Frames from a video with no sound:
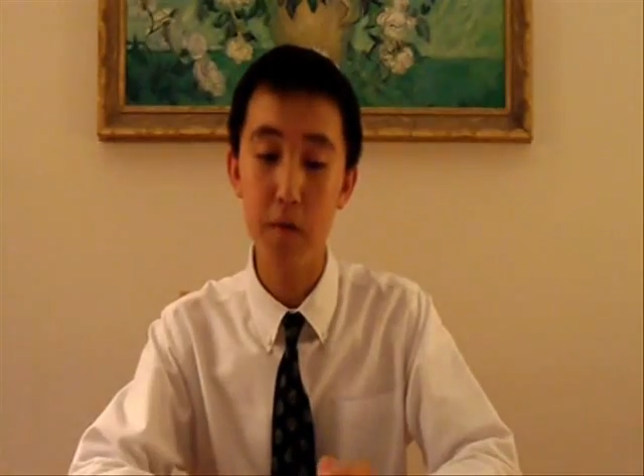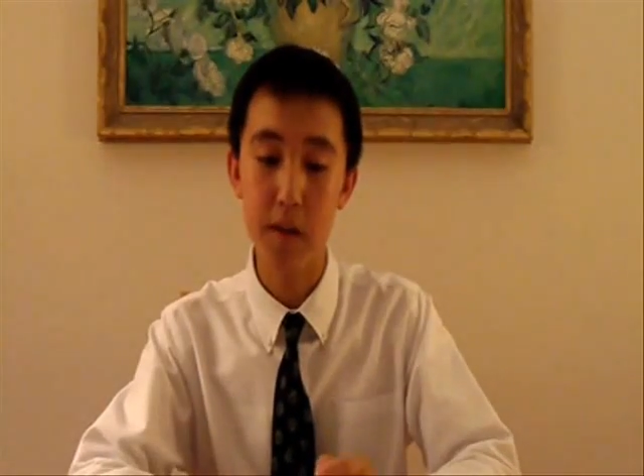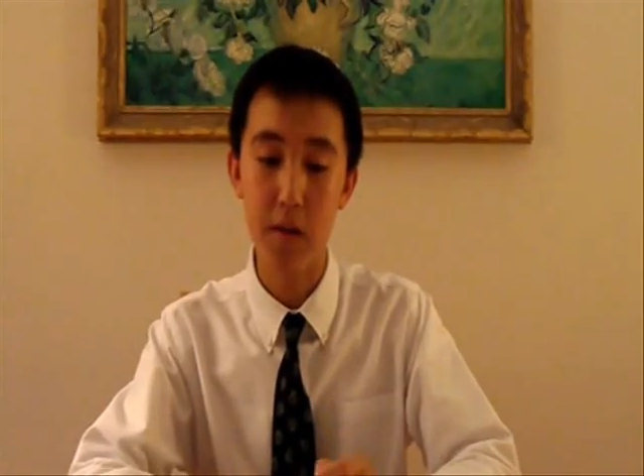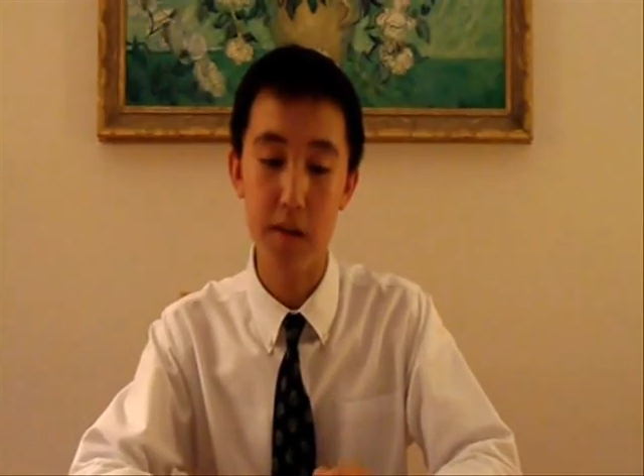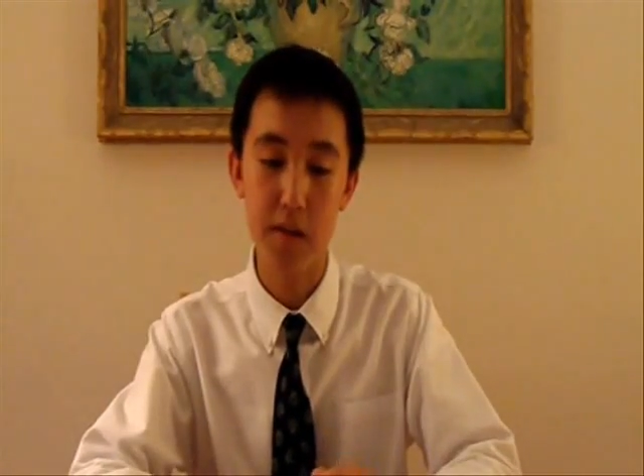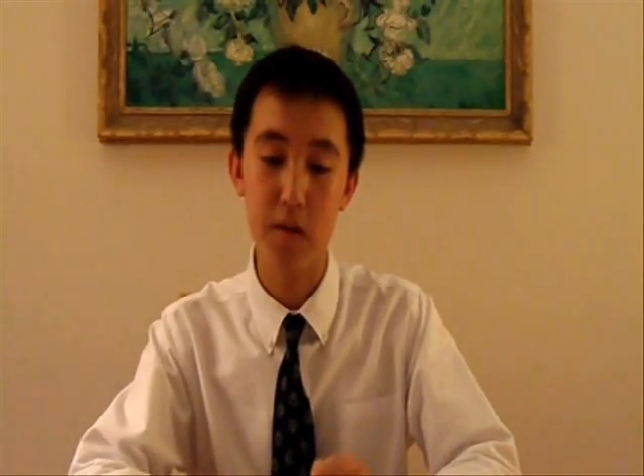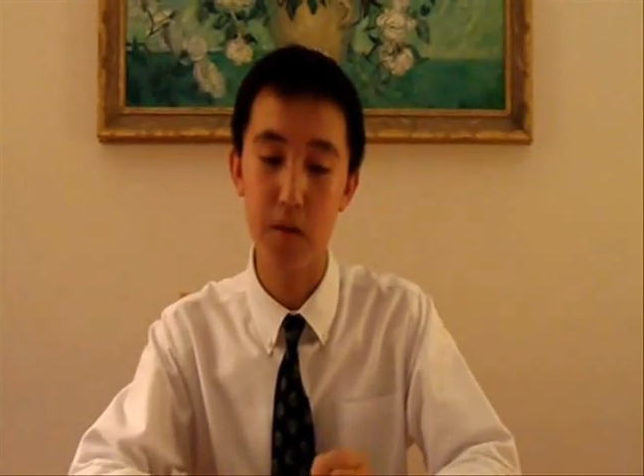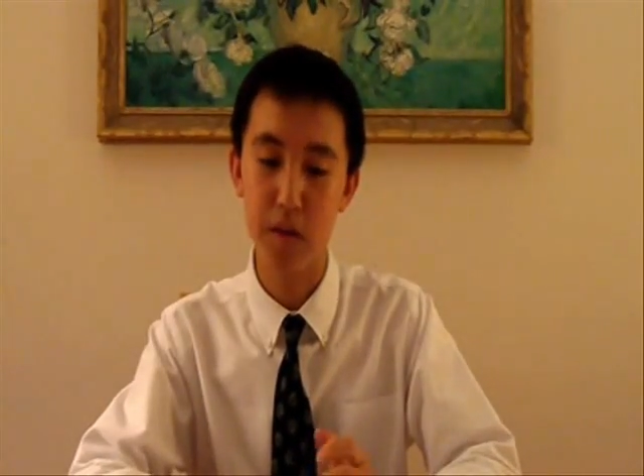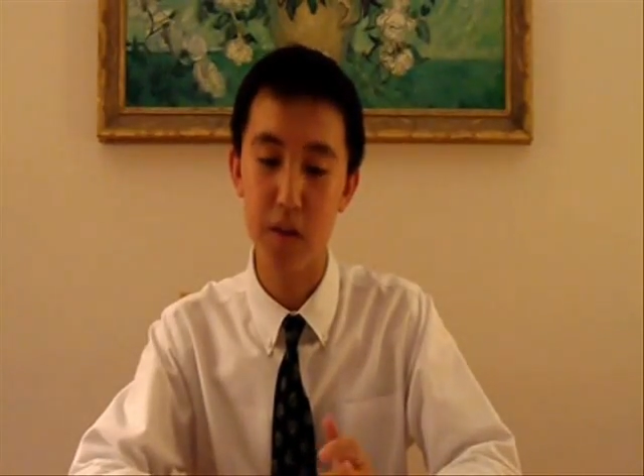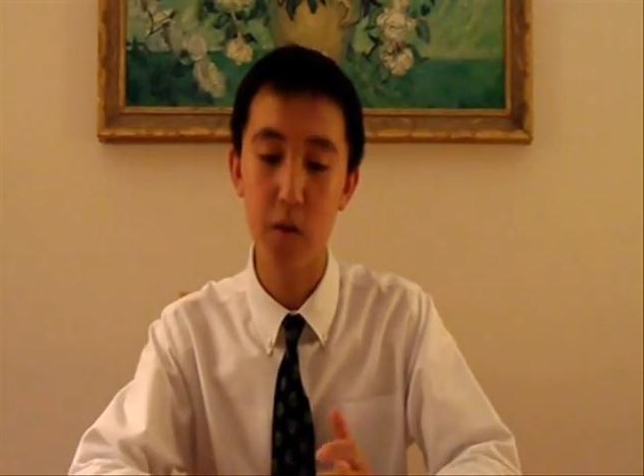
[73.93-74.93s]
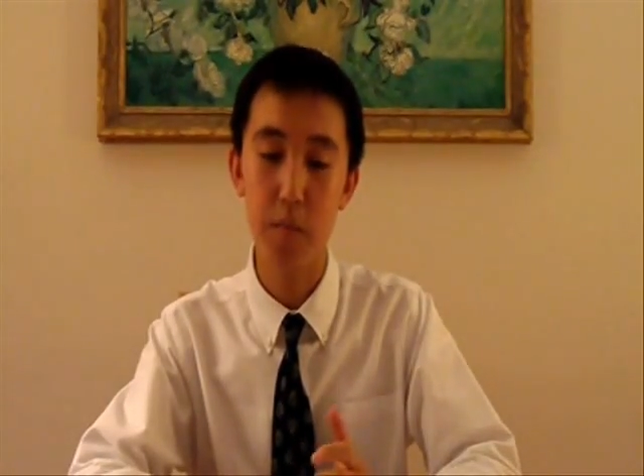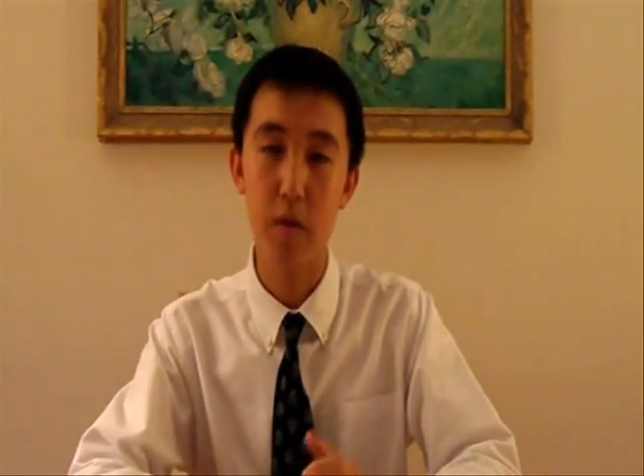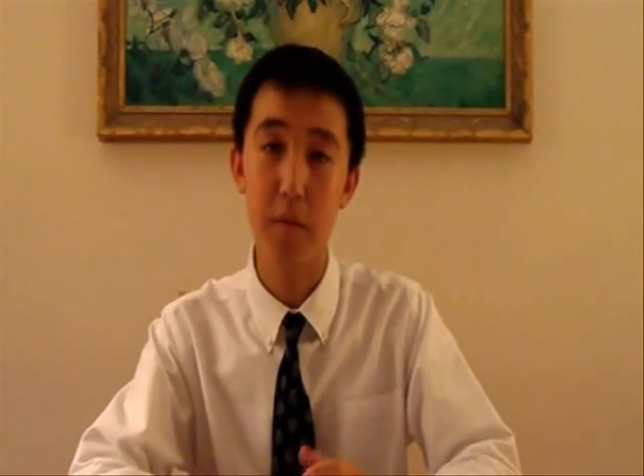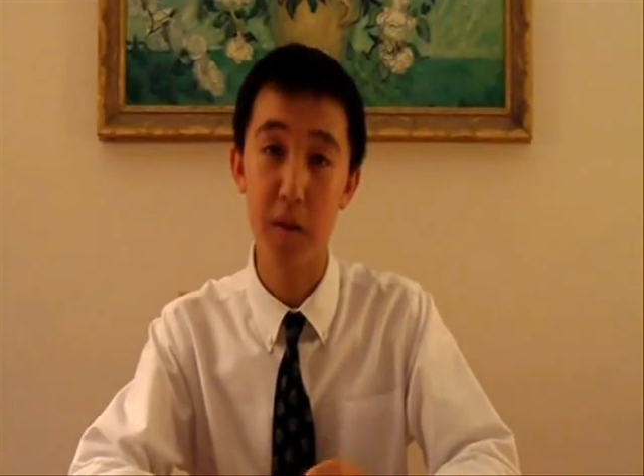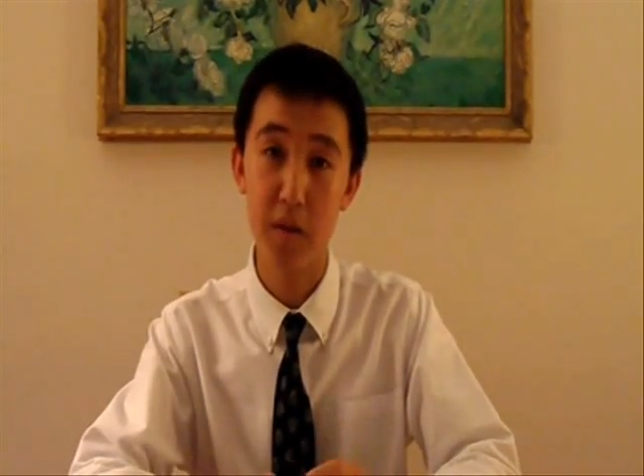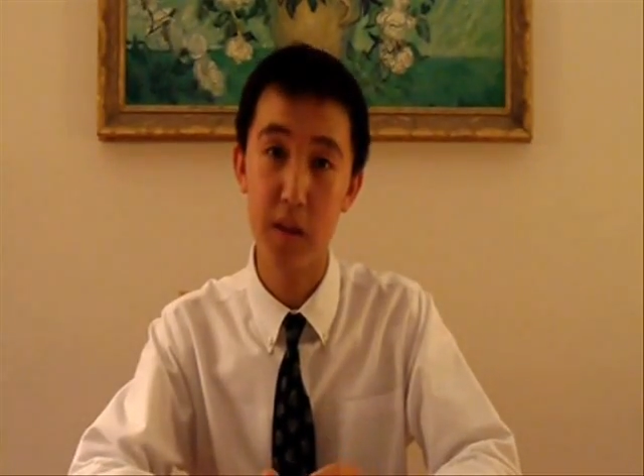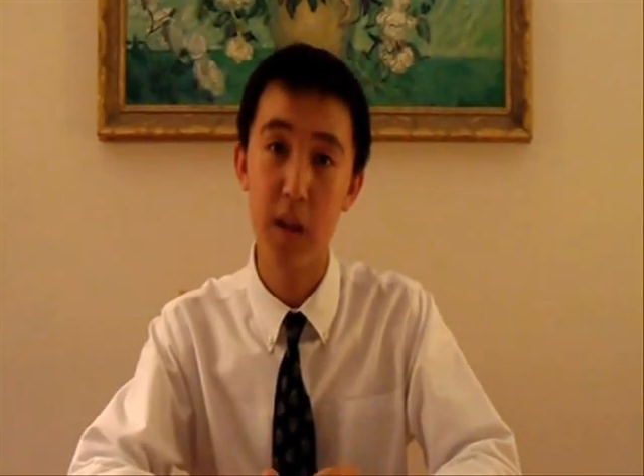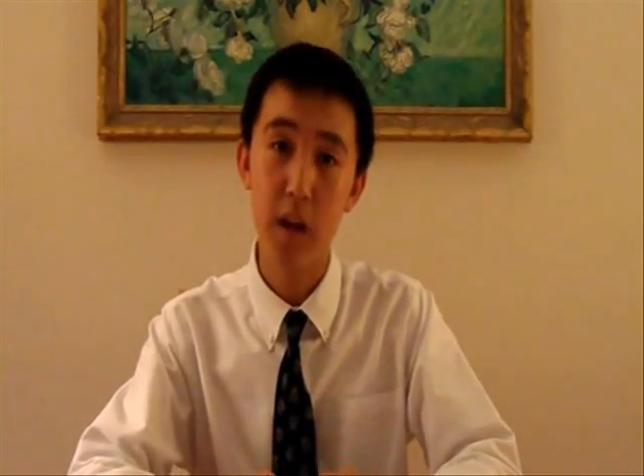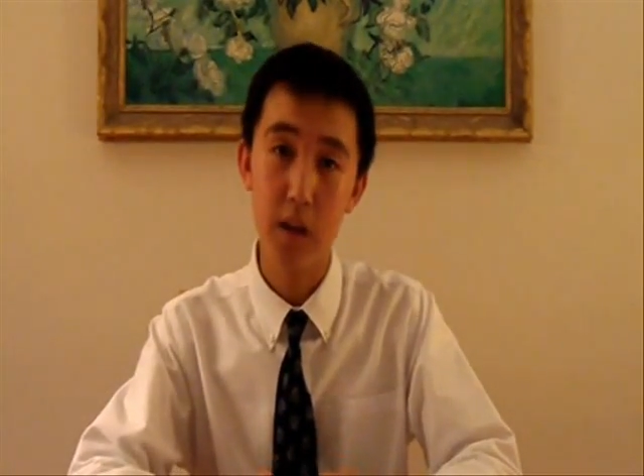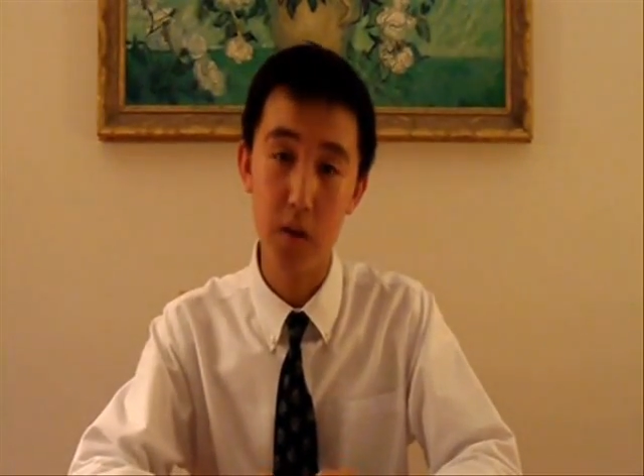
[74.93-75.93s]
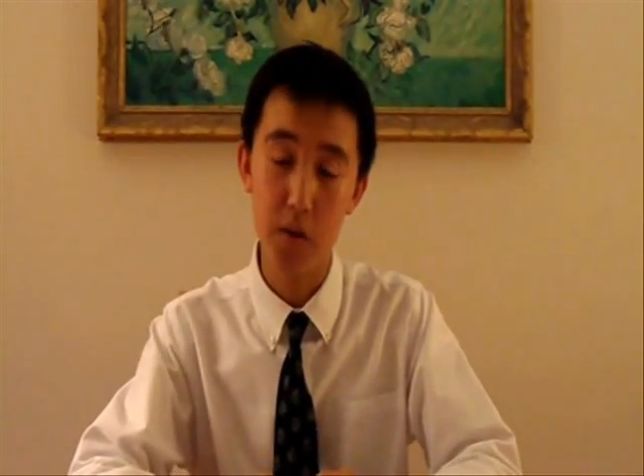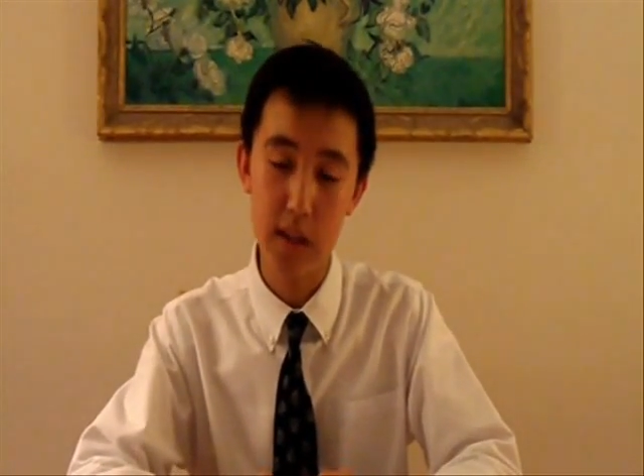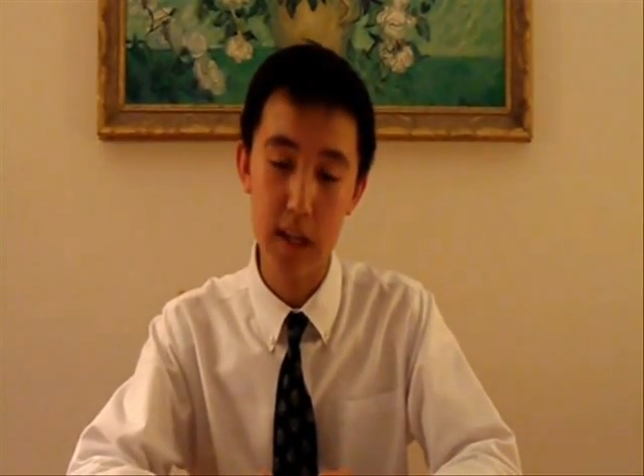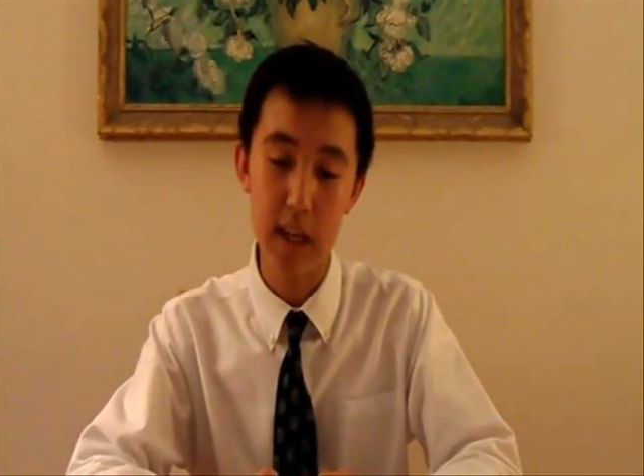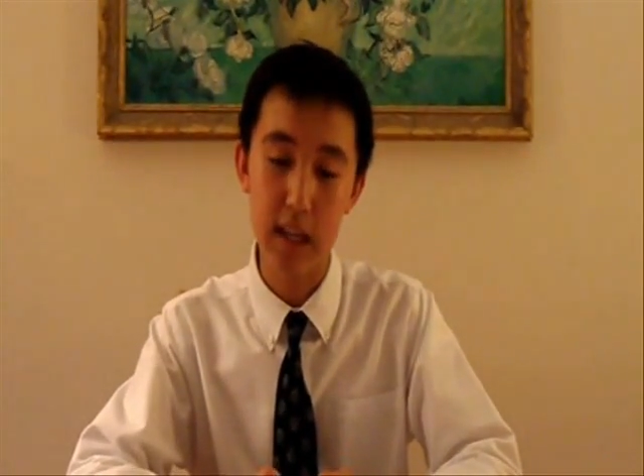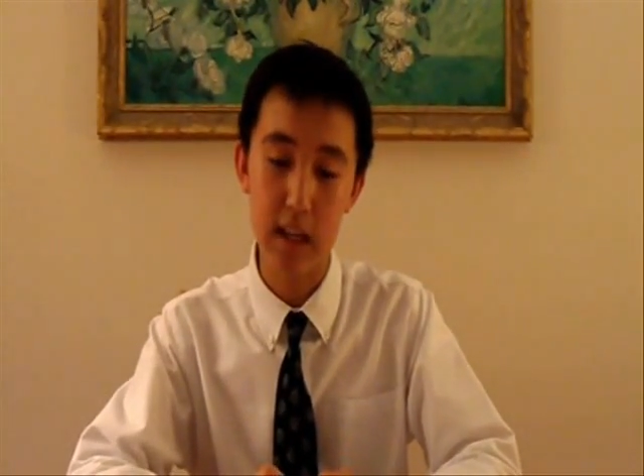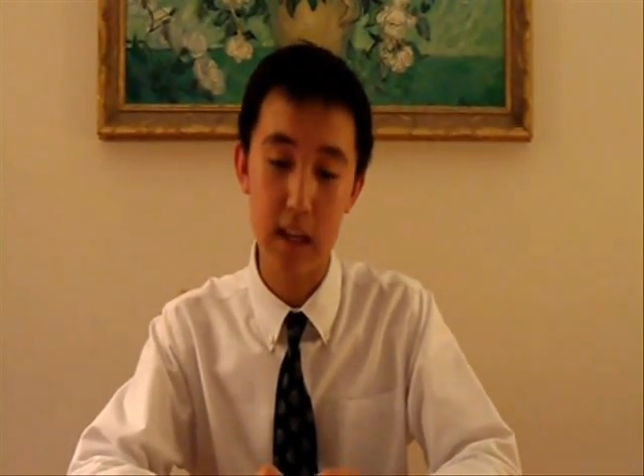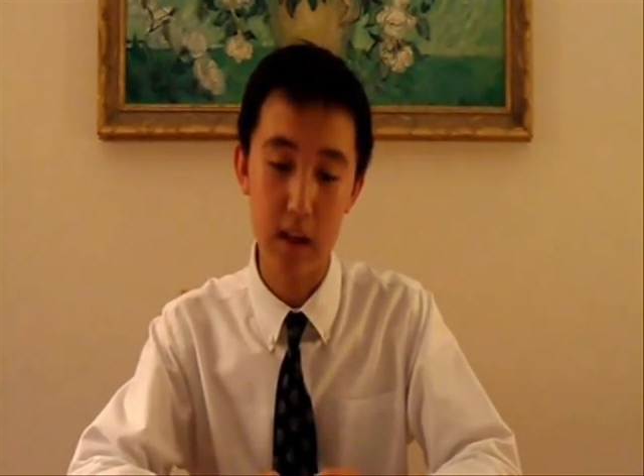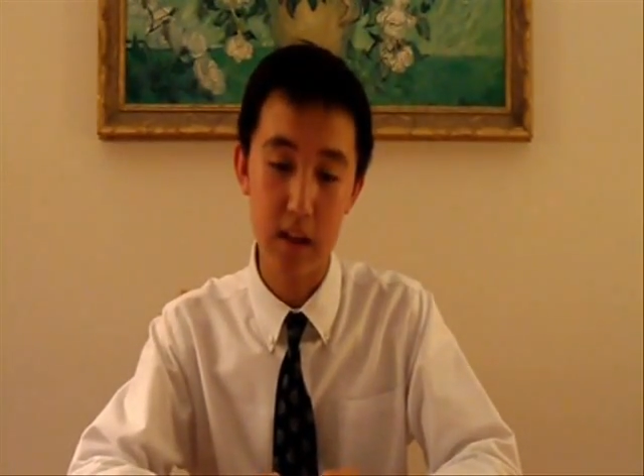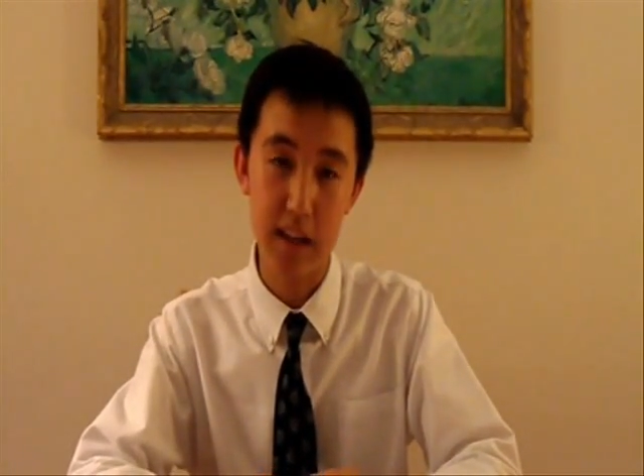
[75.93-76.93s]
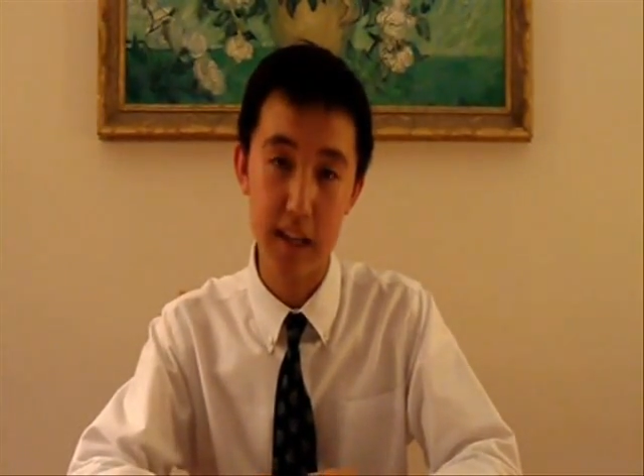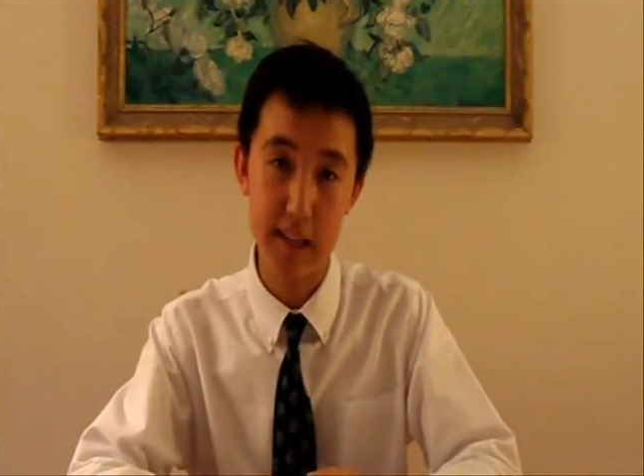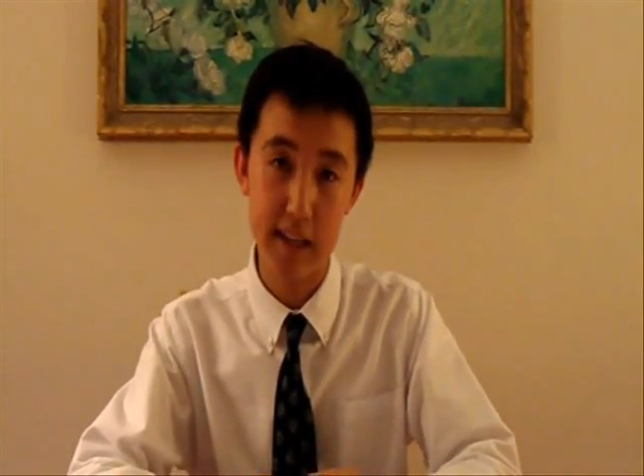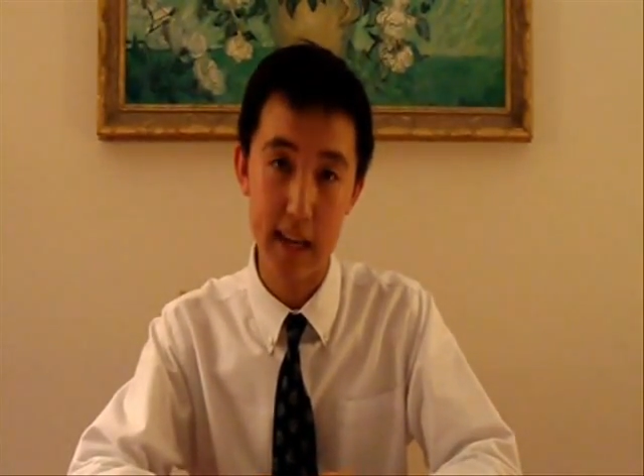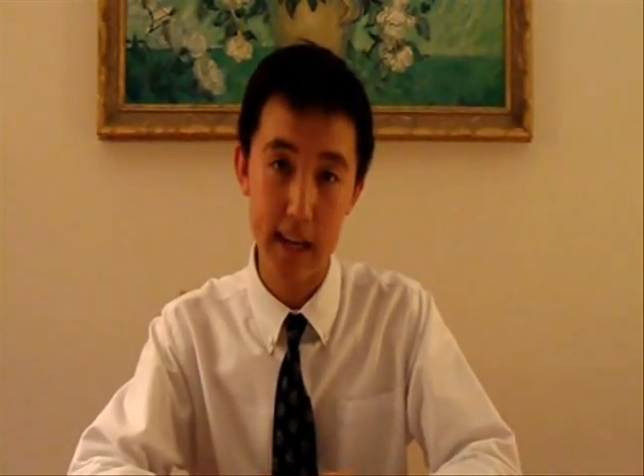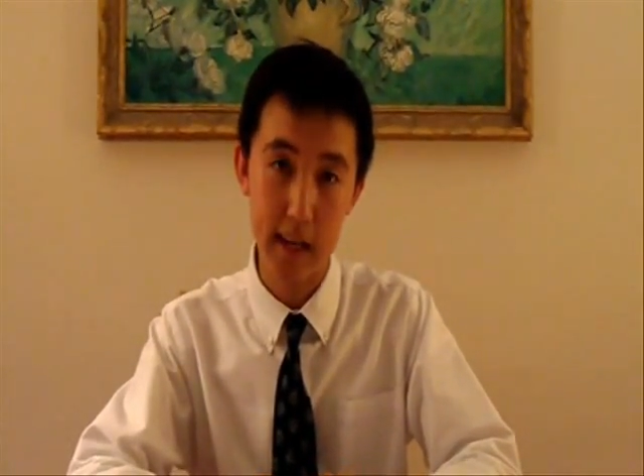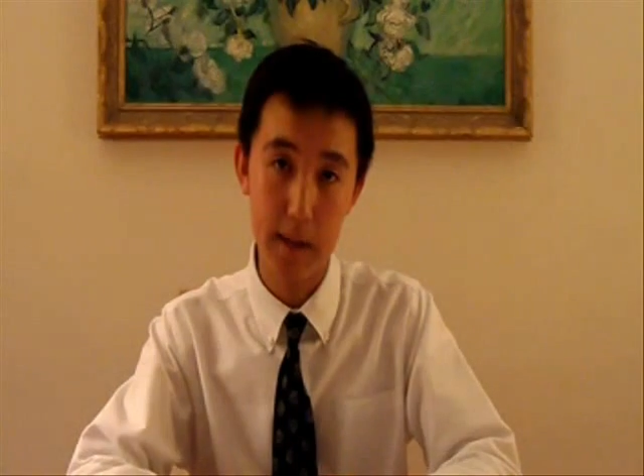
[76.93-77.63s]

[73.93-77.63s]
the results to traditional parameters used in clinics today.